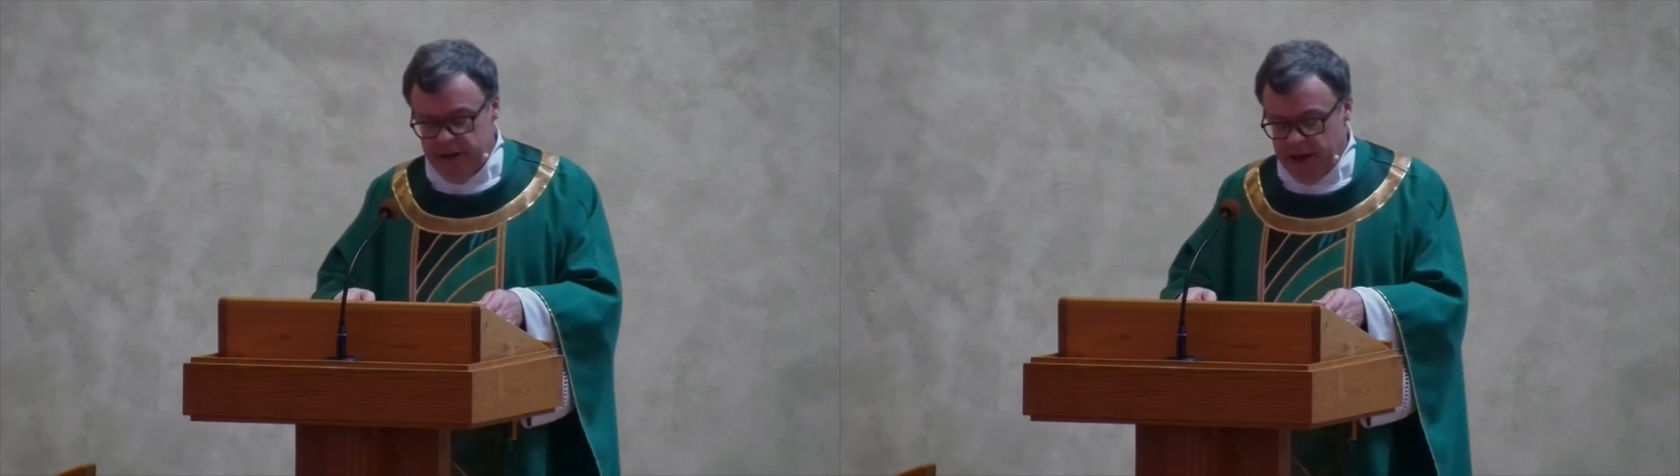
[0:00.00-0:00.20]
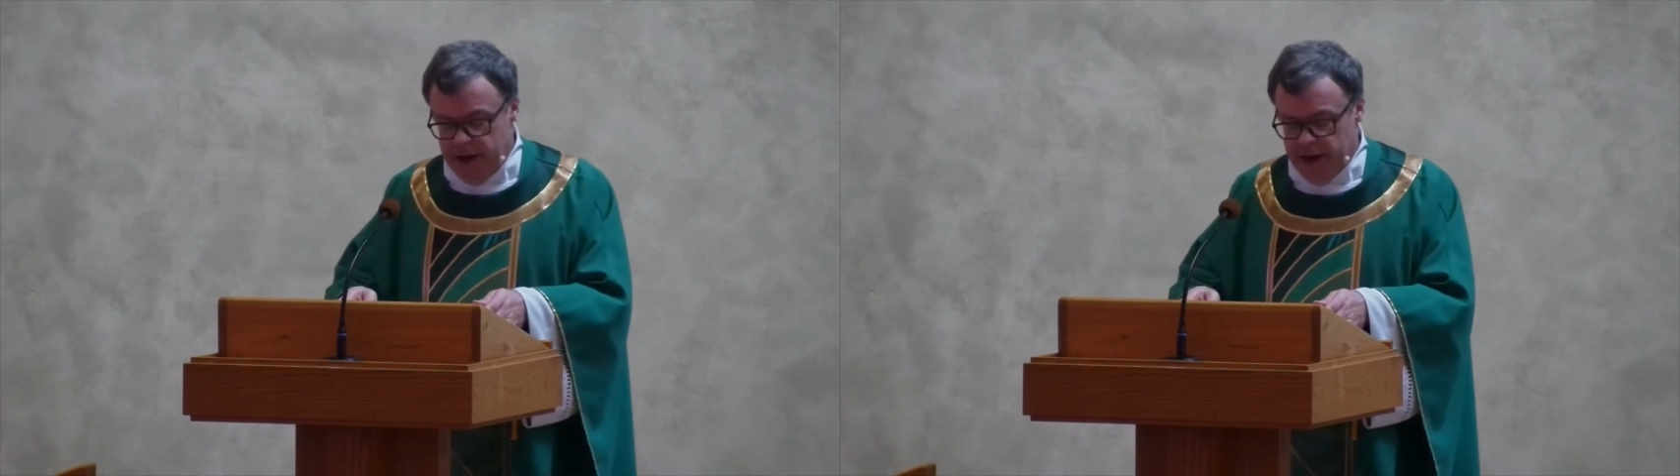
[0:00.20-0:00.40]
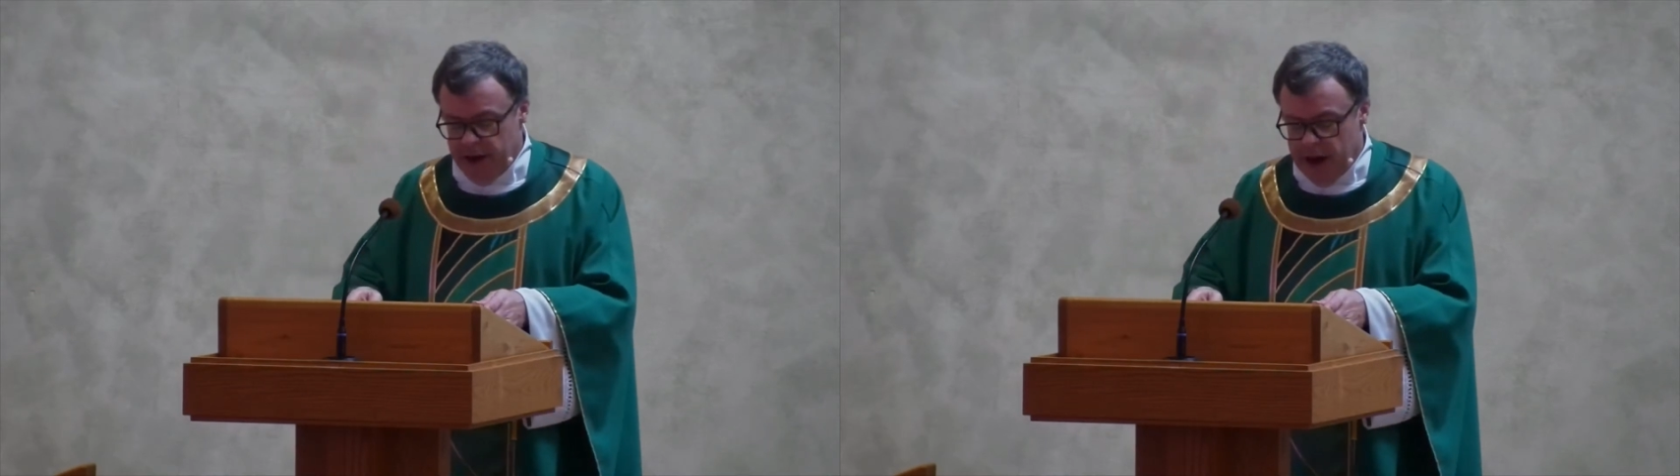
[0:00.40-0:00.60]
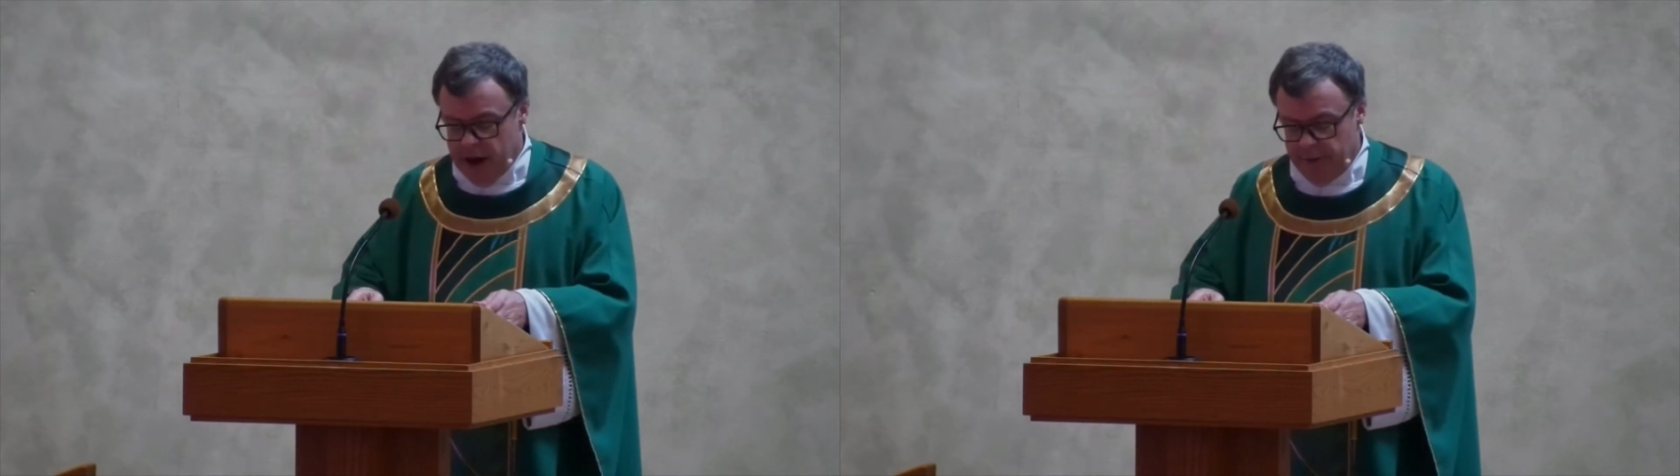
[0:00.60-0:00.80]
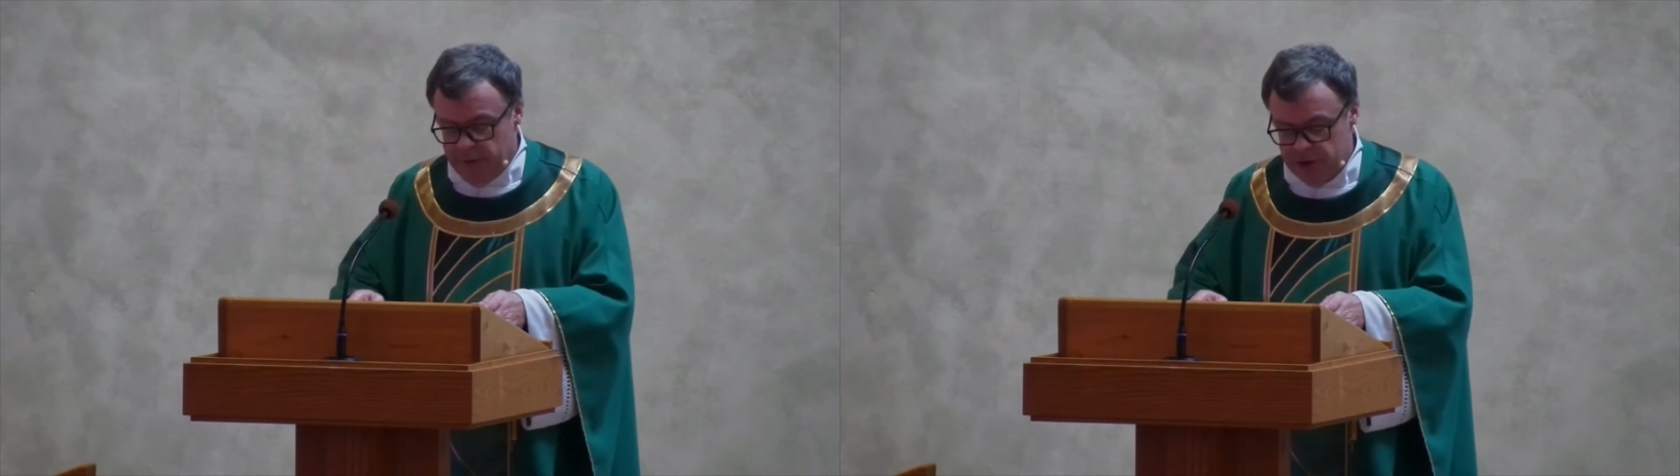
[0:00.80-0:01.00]
in
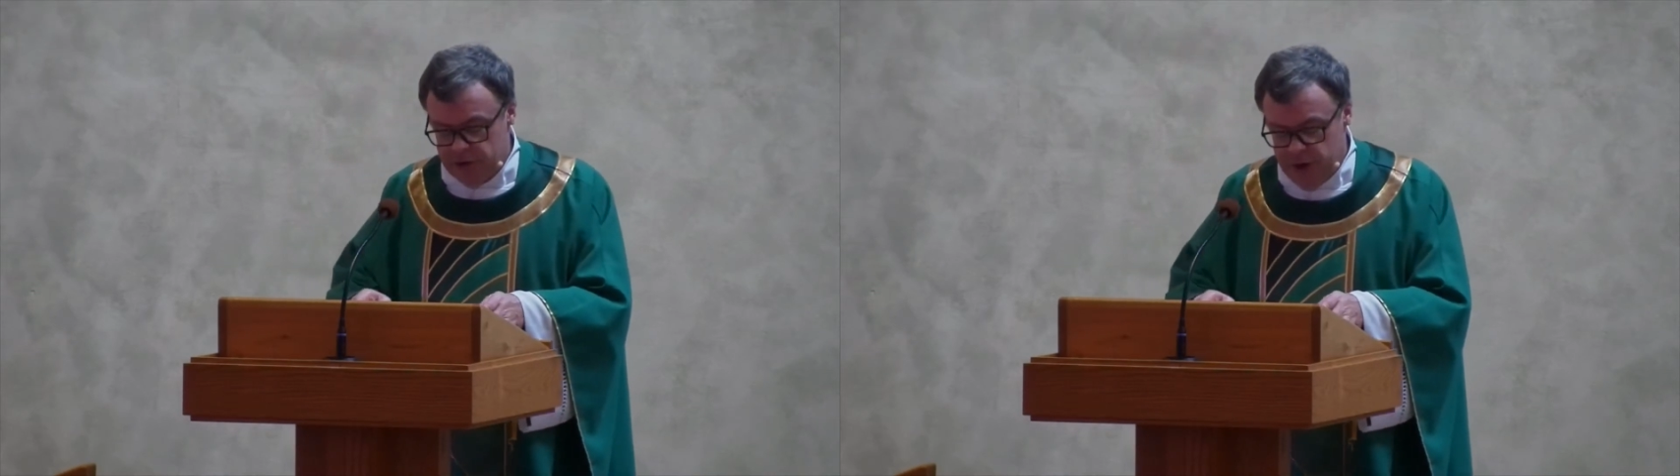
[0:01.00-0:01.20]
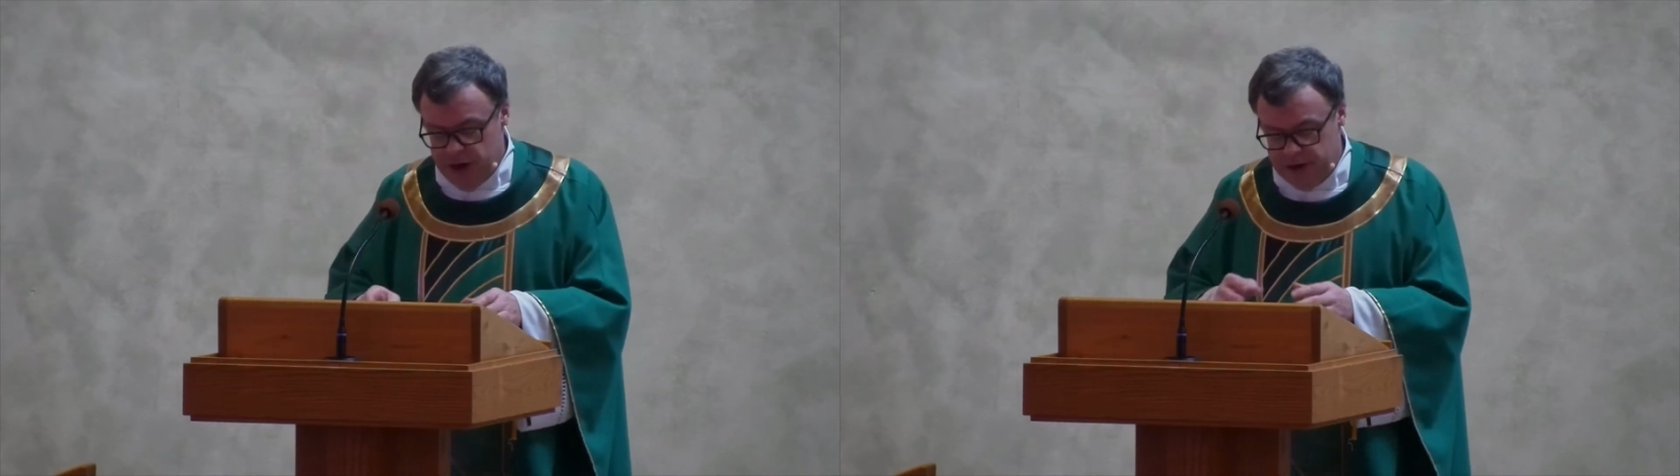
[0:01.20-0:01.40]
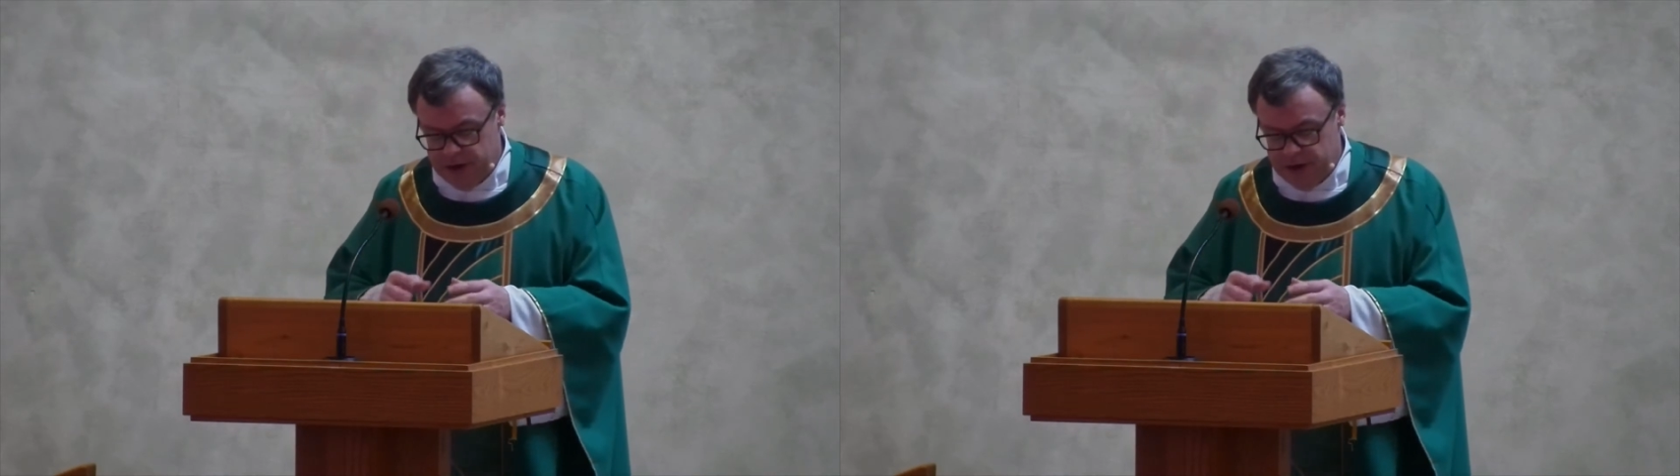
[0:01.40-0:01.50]
our first reading